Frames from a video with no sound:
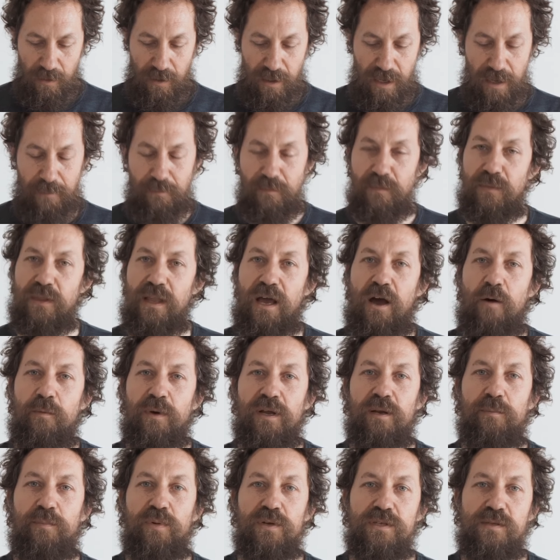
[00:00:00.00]
Okay, now
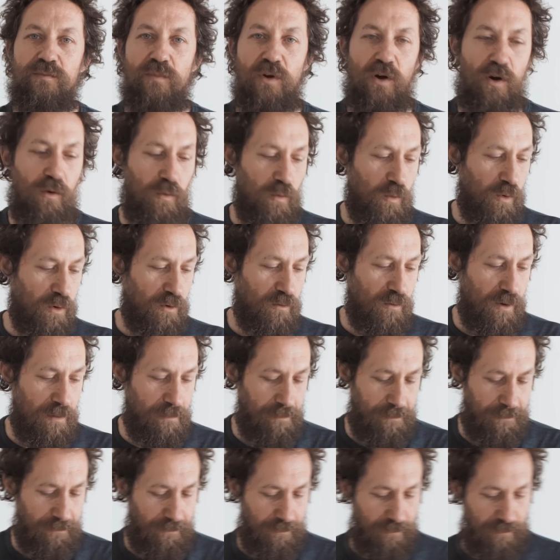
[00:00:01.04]
I'm going to put some hot water
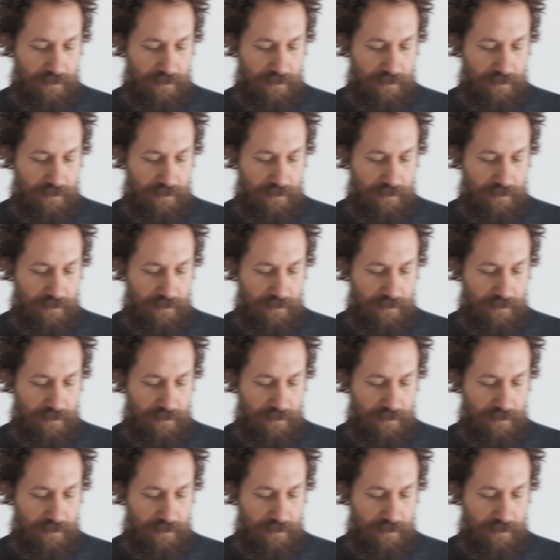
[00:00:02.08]
on.